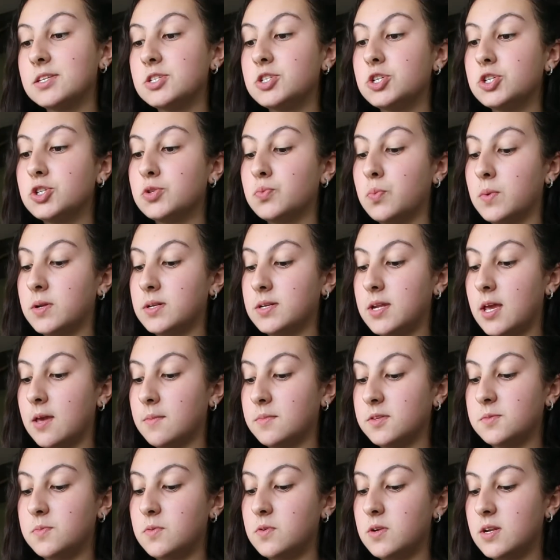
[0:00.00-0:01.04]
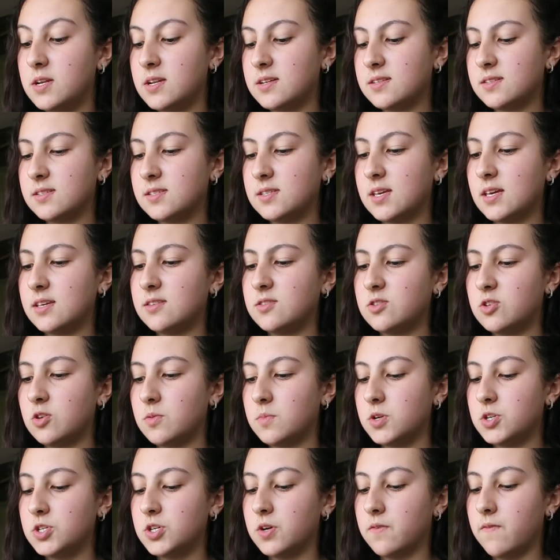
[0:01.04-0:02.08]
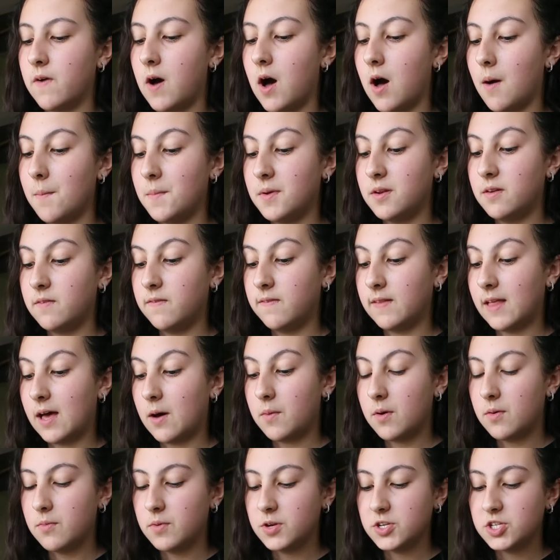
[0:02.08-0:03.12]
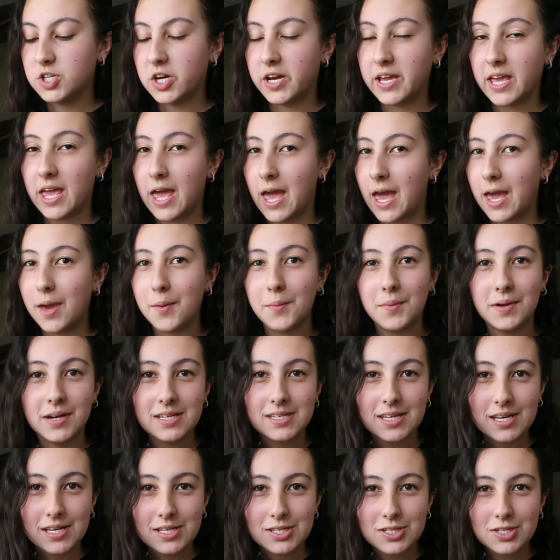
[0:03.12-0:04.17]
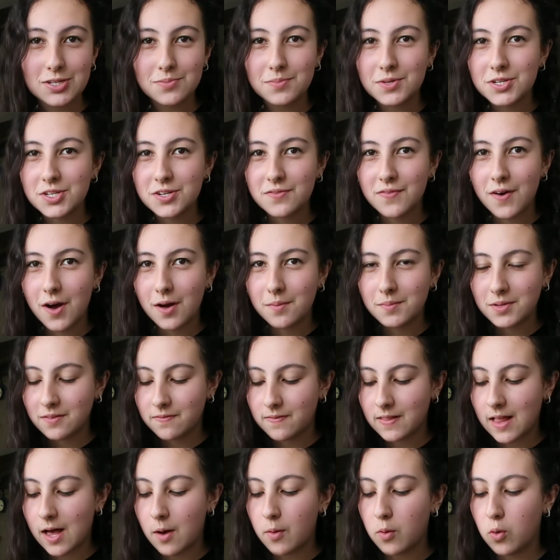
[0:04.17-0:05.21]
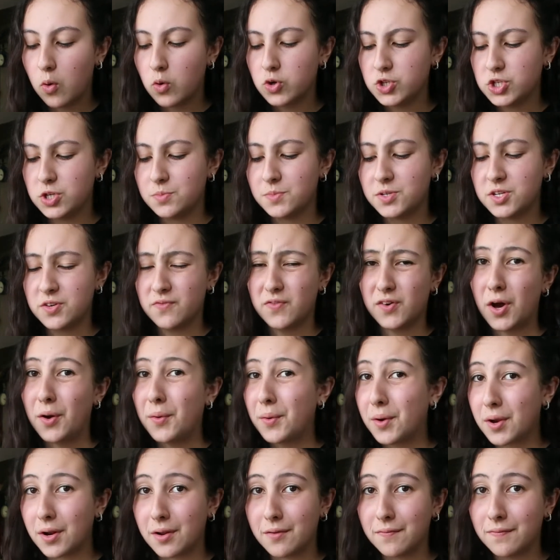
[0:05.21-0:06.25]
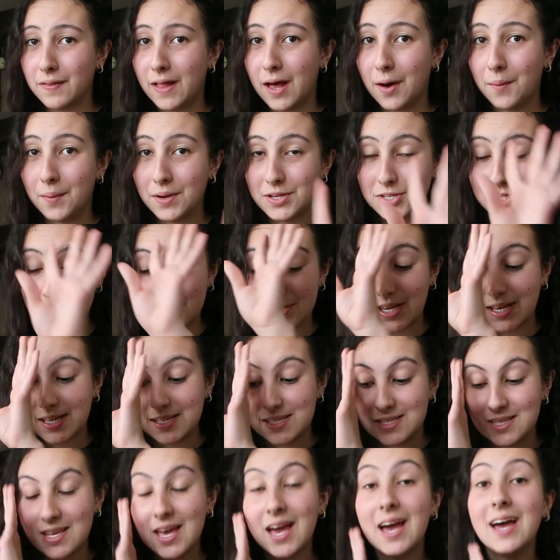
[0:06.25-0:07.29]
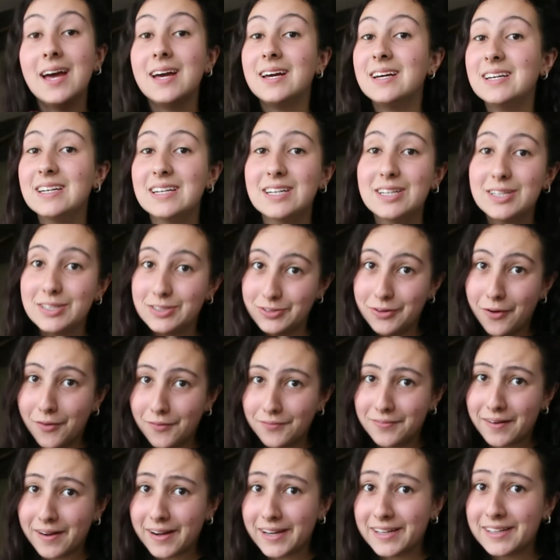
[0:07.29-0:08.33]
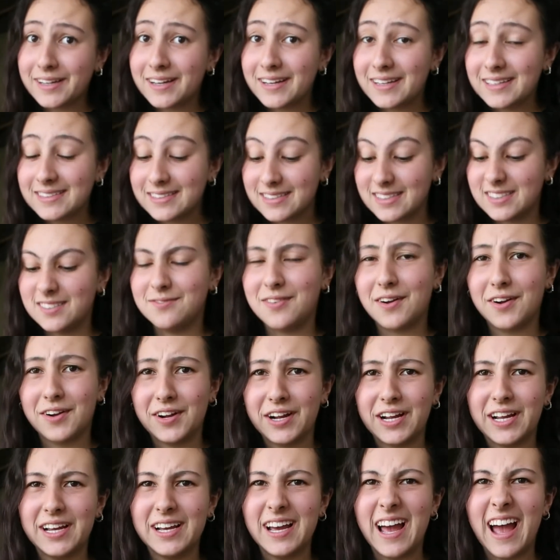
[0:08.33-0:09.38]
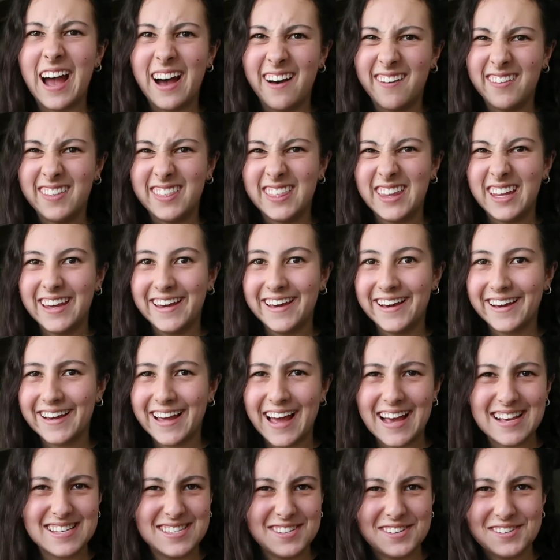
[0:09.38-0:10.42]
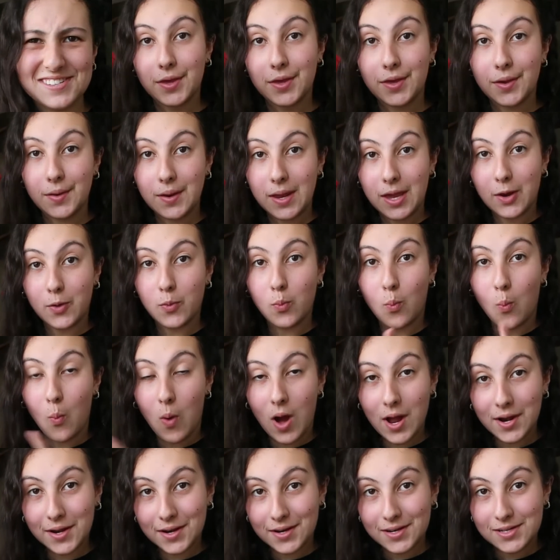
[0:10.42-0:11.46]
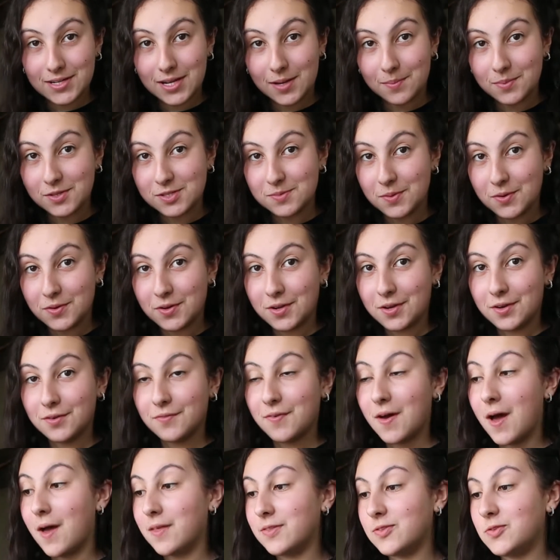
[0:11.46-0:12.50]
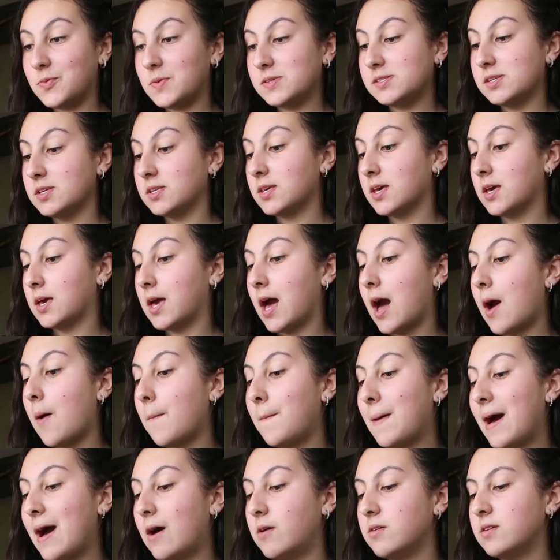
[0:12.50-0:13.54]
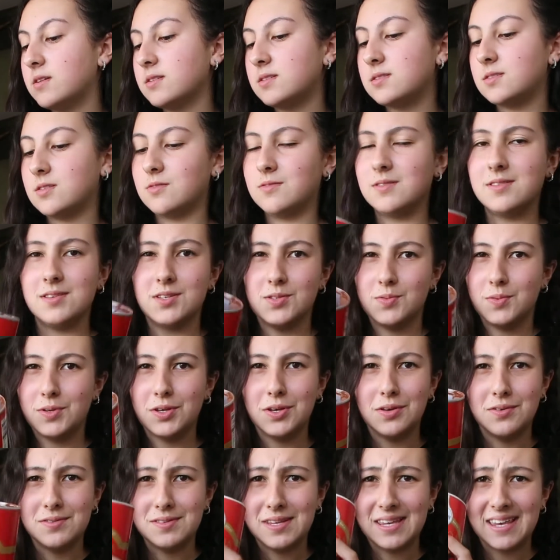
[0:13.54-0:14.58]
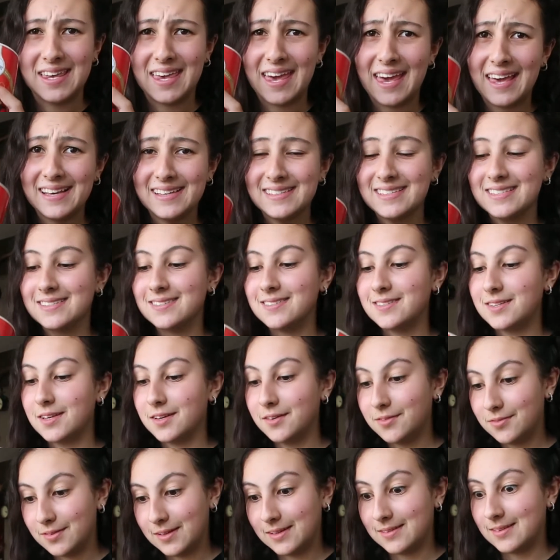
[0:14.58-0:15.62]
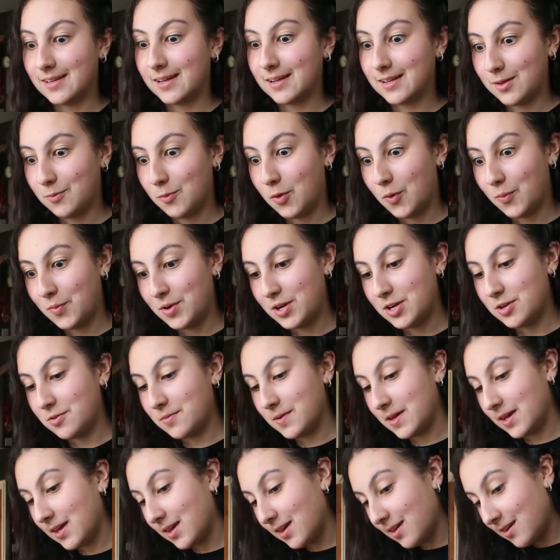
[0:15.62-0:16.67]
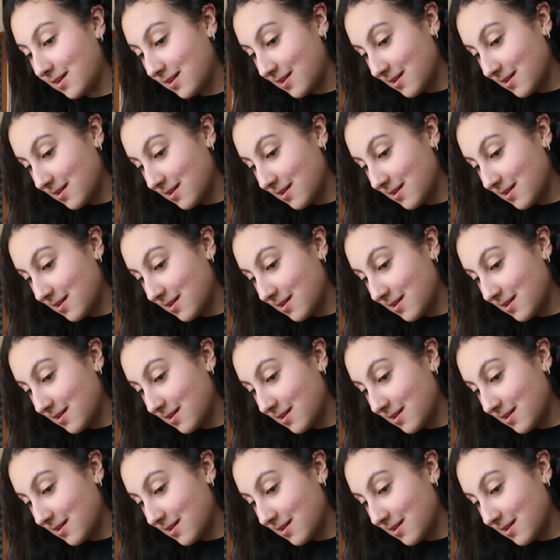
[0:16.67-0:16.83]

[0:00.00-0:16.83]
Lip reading: it's just 1 tablespoon, it doesn't taste too much of almond flour, which I hate when it tastes too much of almond flour or too much of coconut flour. It just tastes not very nice and very healthy. I guess you need 1 tablespoon of unsweetened cacao powder, so this is what you use in cakes and stuff, exactly what we're doing.